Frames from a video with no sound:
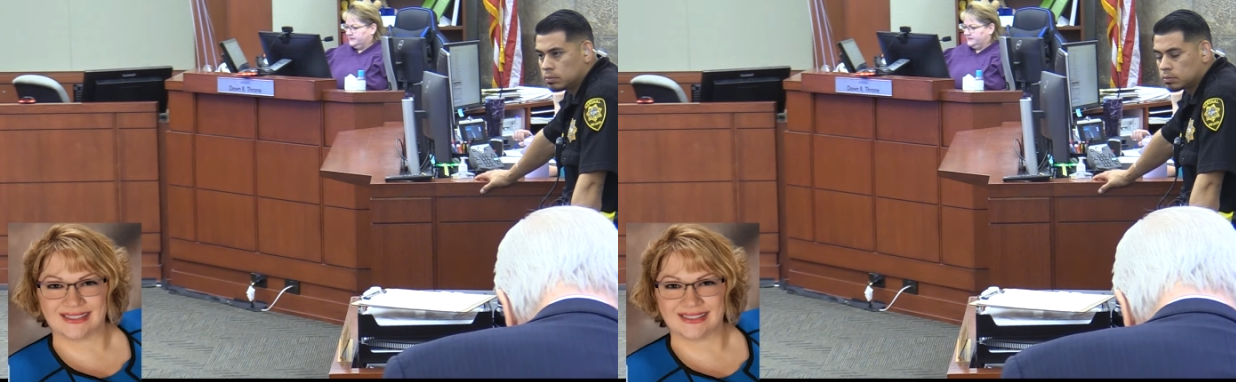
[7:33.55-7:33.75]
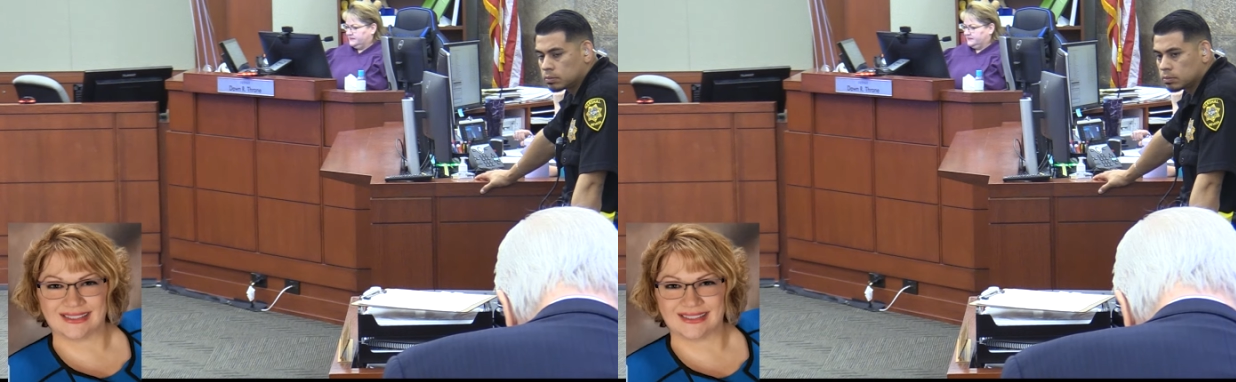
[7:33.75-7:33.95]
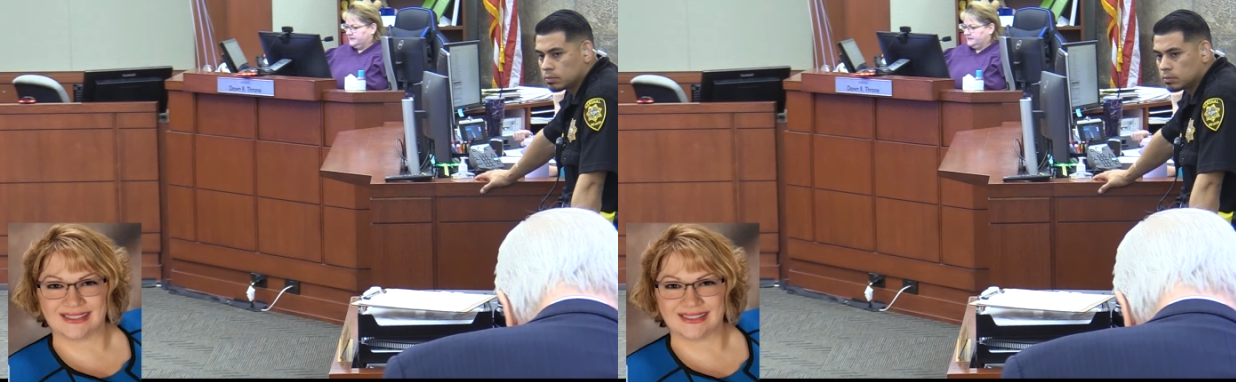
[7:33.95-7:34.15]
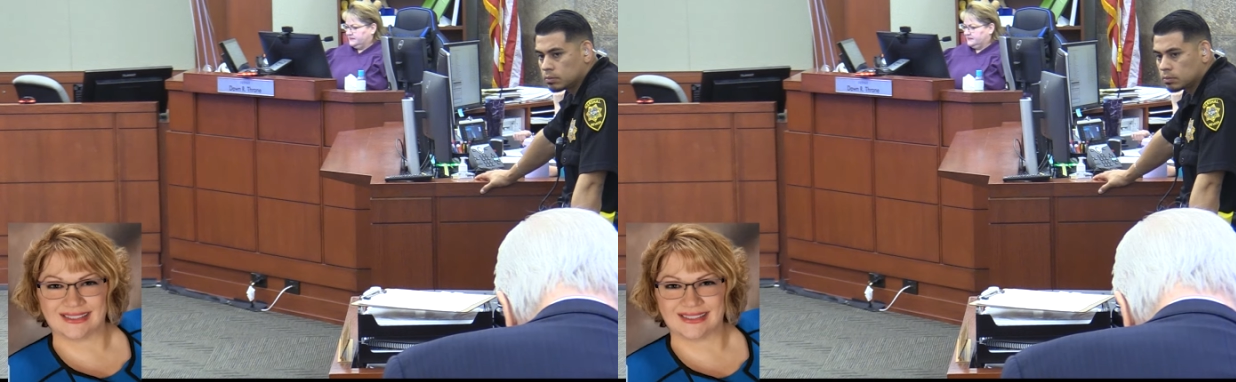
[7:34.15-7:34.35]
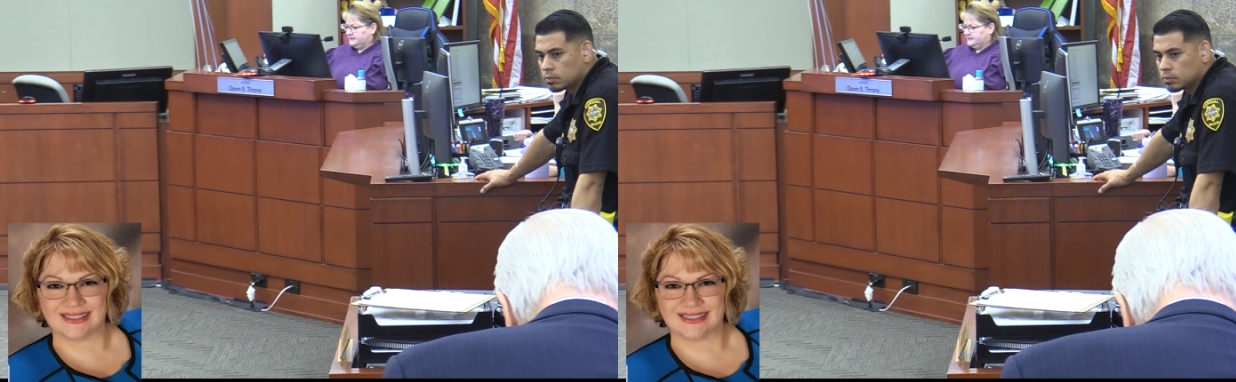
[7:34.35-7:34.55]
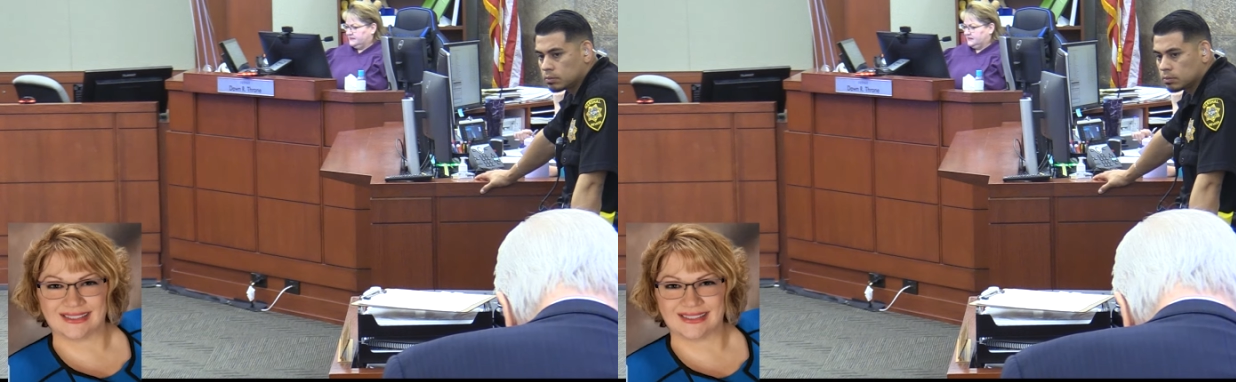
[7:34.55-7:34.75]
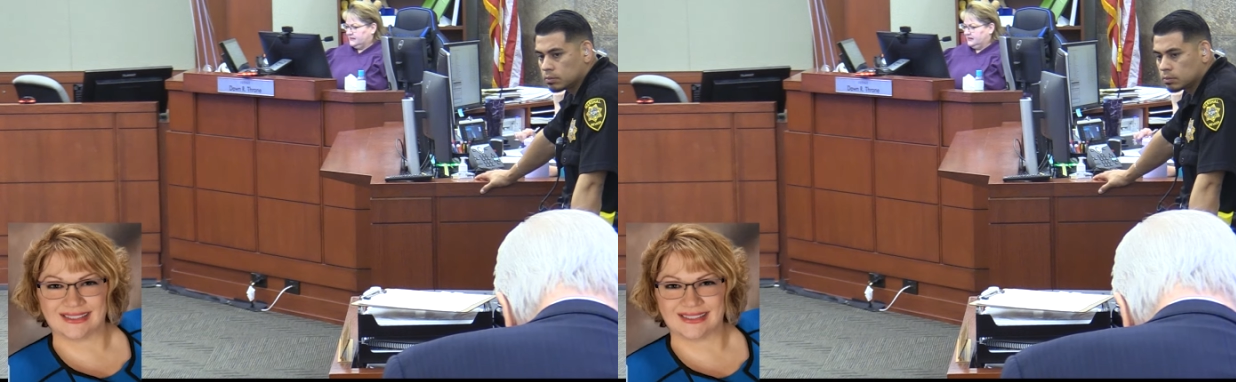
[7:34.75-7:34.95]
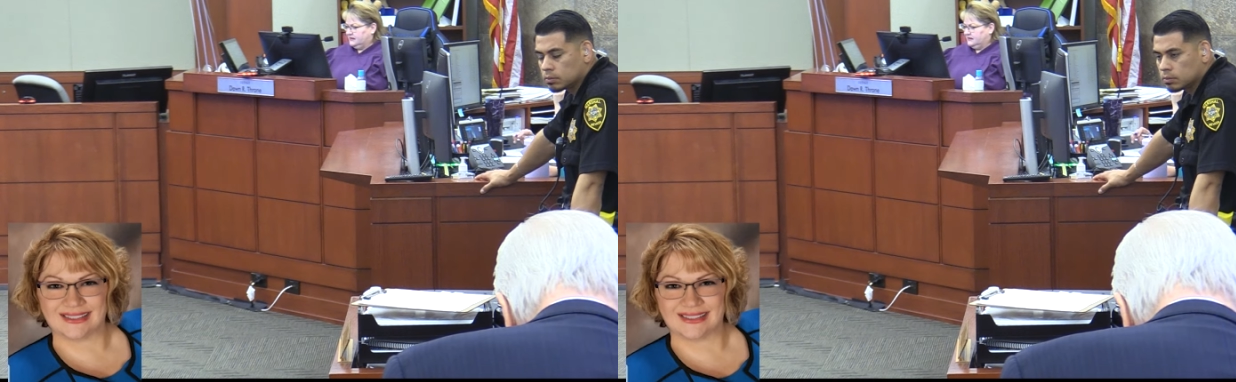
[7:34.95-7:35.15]

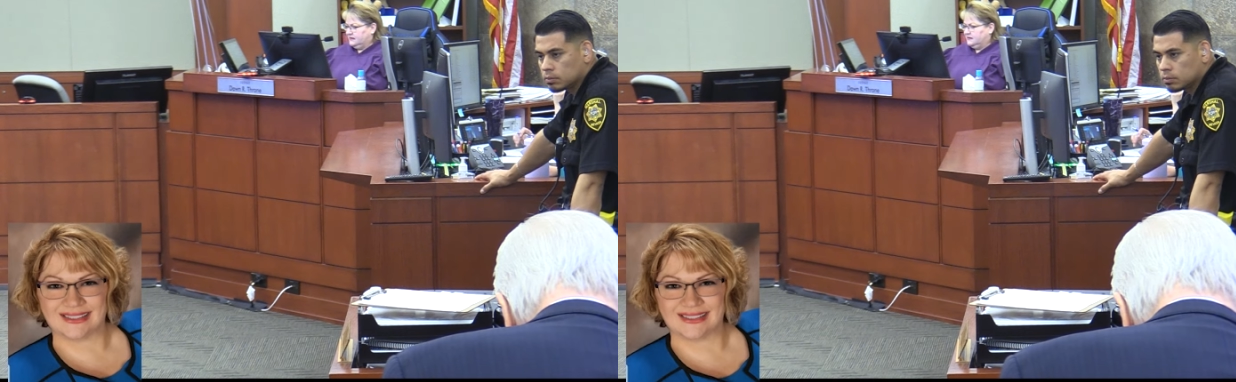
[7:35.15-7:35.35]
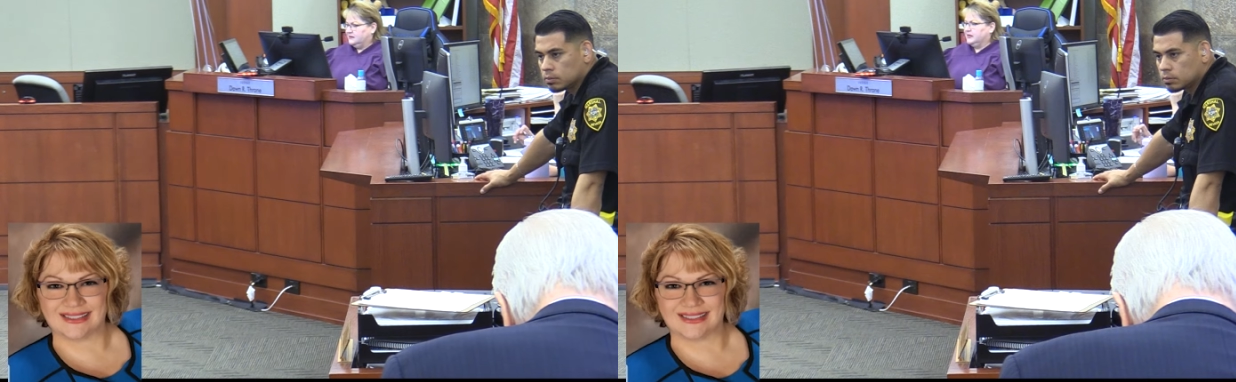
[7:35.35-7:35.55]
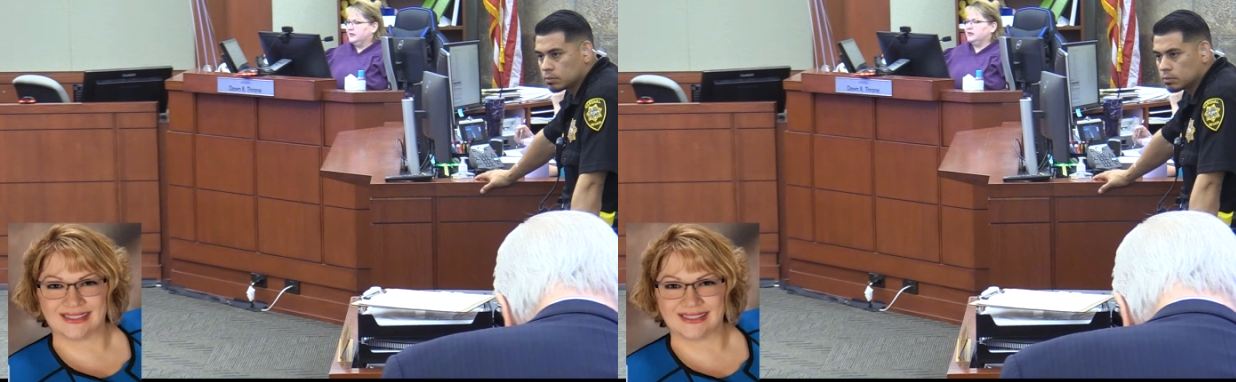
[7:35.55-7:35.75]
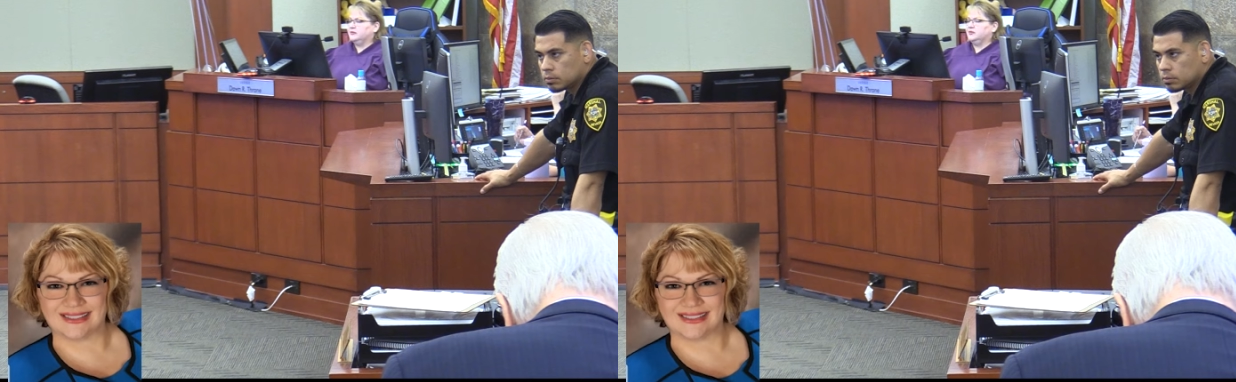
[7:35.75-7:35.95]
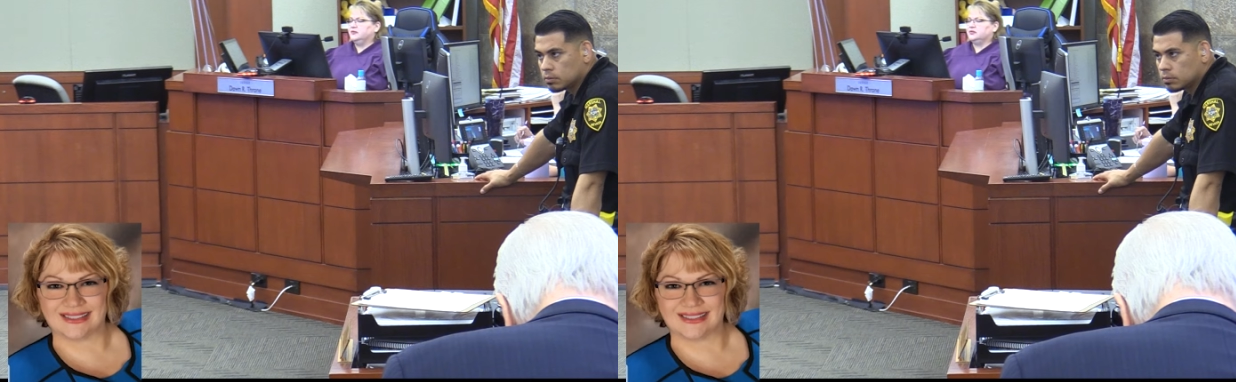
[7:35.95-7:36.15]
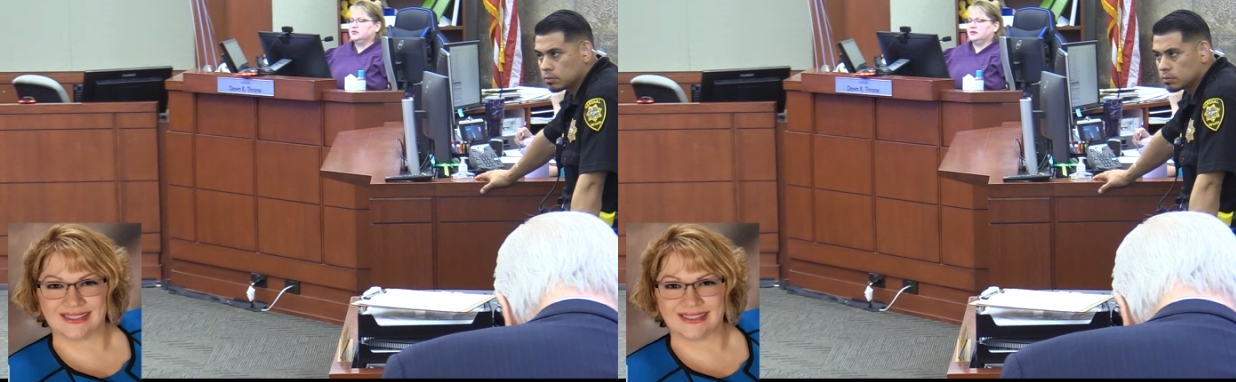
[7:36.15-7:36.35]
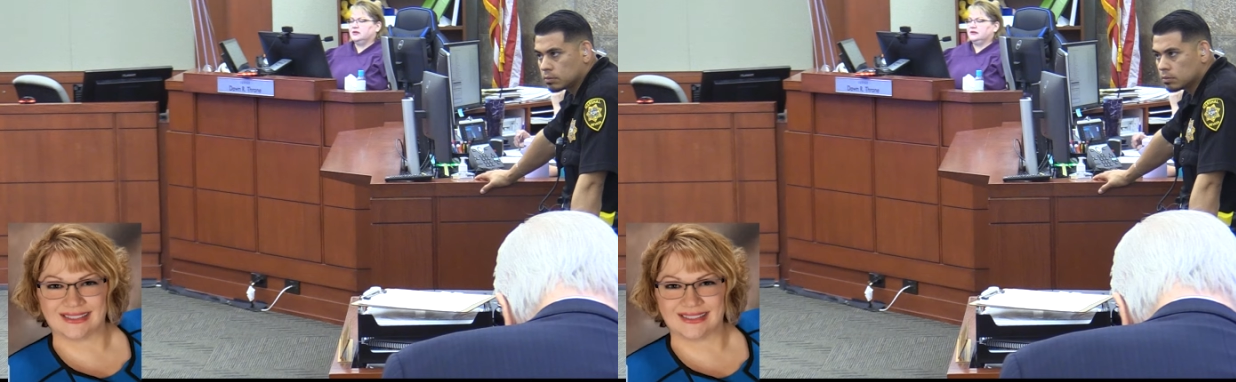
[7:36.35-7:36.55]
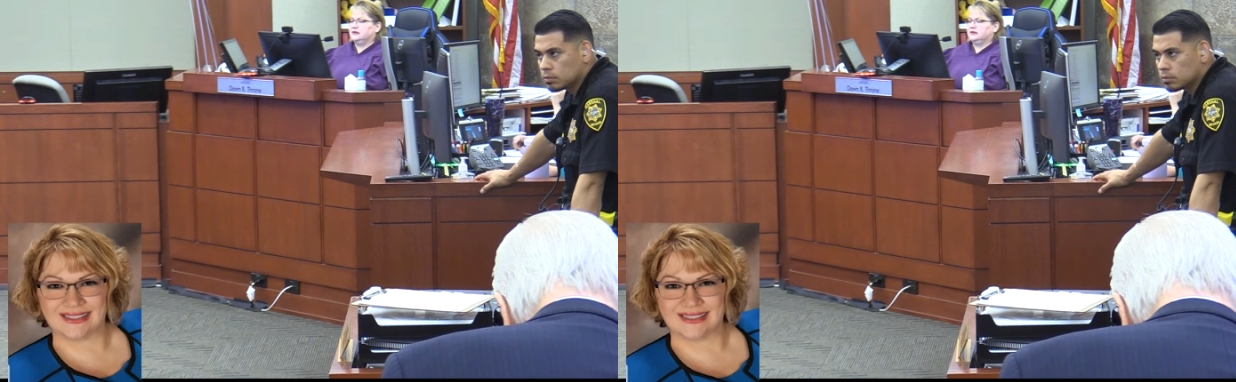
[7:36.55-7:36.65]
Nobody speaks.